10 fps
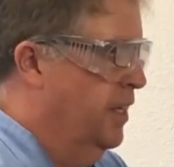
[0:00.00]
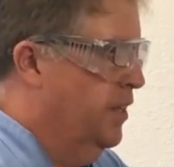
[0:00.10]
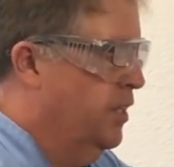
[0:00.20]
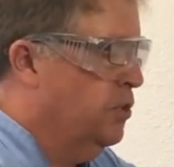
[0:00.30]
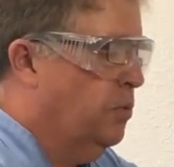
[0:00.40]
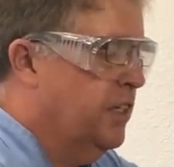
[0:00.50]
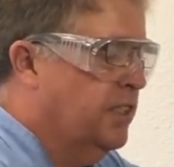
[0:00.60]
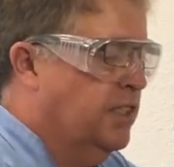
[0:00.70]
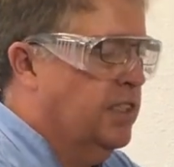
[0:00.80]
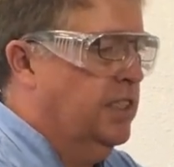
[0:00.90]
This one is
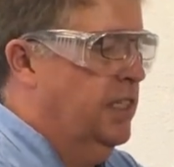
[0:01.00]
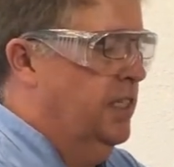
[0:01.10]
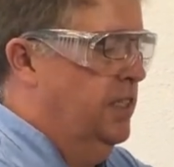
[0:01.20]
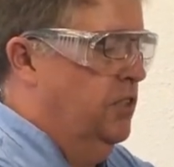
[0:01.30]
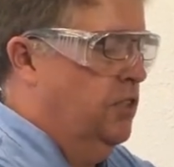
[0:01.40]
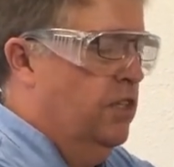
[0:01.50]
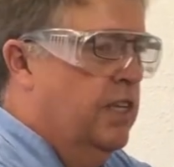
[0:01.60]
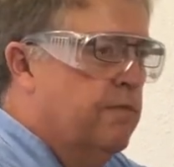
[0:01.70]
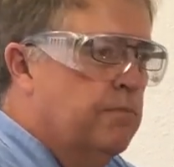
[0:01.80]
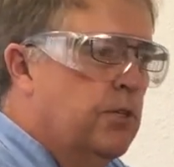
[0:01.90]
16-inch, so
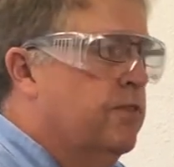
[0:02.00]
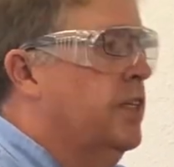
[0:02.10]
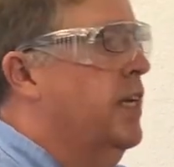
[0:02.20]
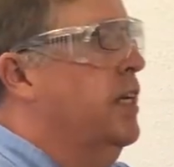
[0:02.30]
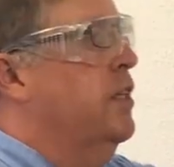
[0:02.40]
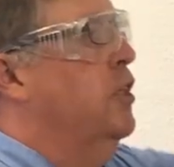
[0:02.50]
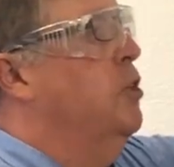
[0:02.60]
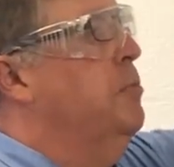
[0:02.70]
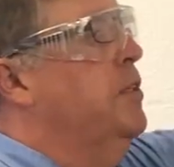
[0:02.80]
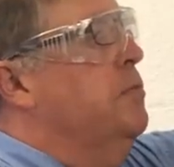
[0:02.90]
they've moved it out a
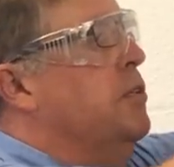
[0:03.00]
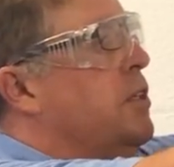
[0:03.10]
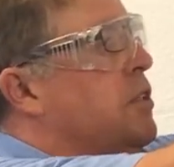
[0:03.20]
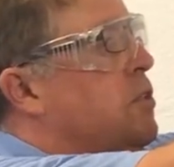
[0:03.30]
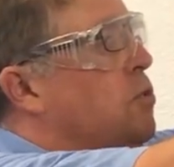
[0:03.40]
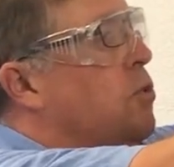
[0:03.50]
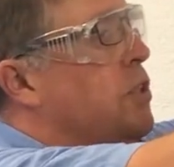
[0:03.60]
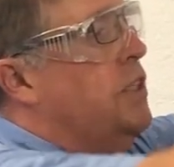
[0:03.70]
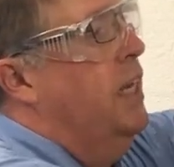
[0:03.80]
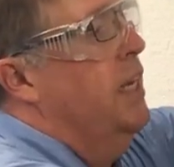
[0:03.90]
little bit. We've got all
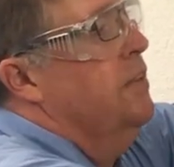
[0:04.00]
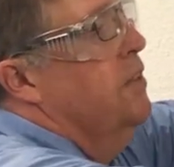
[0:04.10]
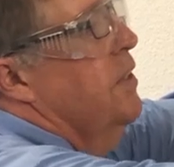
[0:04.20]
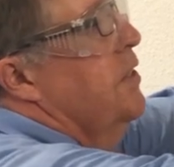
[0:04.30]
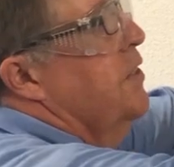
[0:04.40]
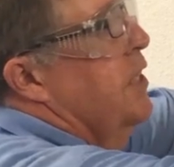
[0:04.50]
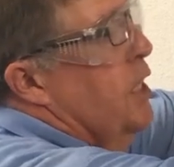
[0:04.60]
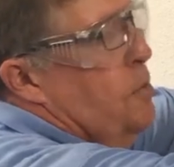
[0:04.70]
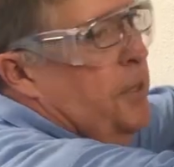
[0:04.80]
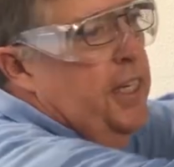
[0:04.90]
this cast iron sitting
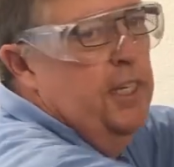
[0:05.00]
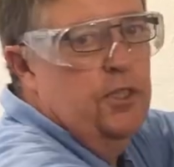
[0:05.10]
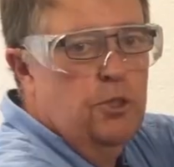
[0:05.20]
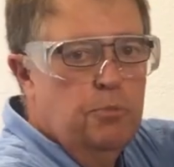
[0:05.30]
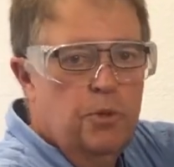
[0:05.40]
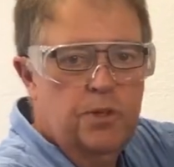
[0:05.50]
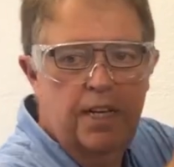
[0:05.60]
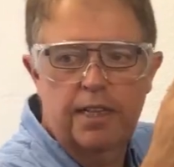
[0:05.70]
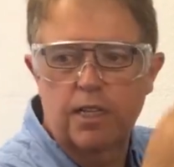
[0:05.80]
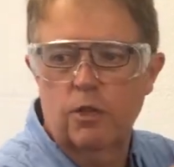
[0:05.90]
up in here to support
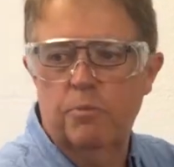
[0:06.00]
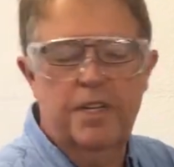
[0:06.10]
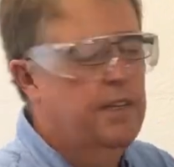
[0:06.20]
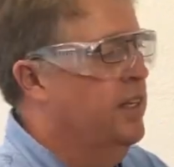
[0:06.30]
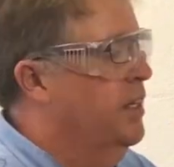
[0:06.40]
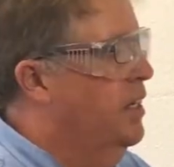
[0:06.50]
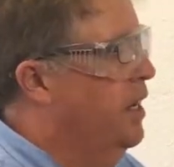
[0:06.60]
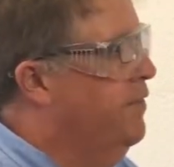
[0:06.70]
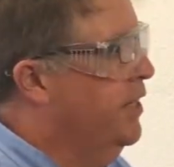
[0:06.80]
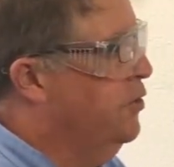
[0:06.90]
that little bit
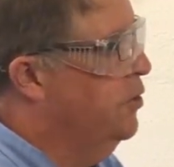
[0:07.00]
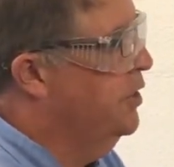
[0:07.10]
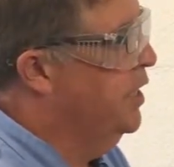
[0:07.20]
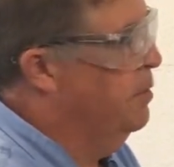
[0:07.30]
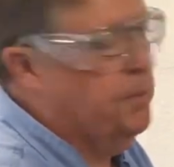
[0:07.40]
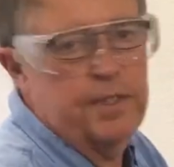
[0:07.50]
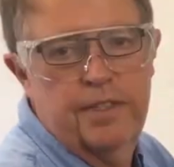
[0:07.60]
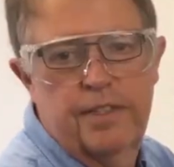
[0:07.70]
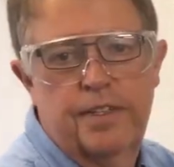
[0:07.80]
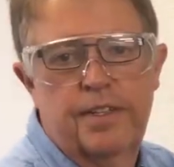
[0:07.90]
of extra depth.
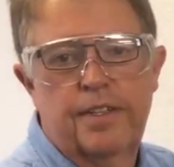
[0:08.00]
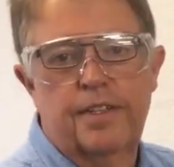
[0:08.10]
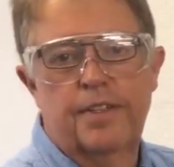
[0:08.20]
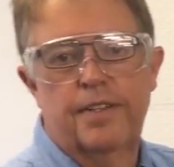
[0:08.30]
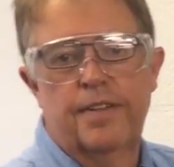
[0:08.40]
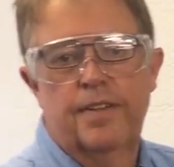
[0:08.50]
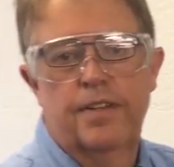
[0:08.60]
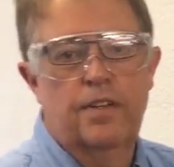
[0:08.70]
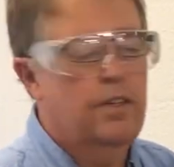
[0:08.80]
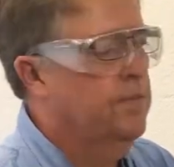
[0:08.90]

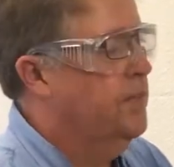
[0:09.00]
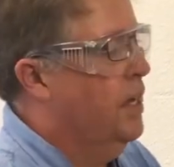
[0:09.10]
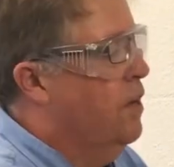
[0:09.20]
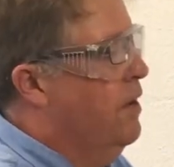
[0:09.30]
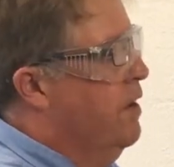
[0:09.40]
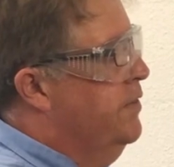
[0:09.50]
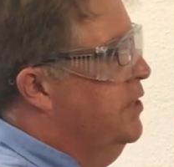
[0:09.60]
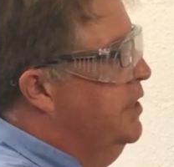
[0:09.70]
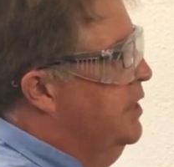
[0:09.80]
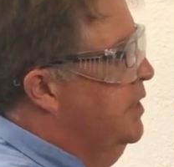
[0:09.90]
All right.
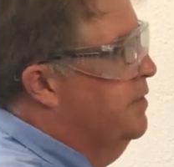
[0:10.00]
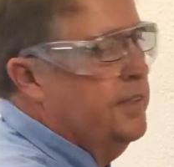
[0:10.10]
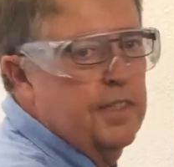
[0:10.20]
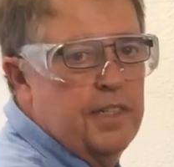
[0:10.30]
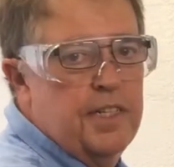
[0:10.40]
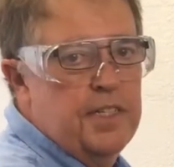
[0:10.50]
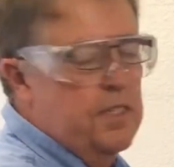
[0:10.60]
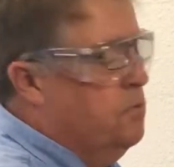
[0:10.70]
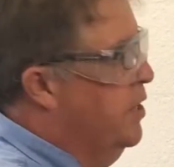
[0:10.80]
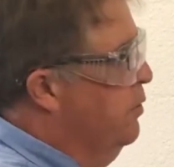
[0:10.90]
Obviously,
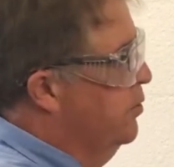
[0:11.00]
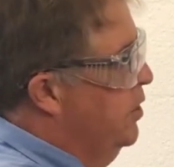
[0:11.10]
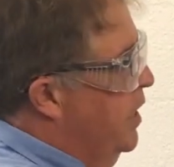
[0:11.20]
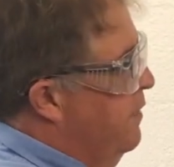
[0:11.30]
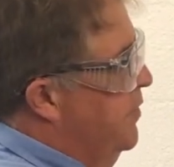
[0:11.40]
we also have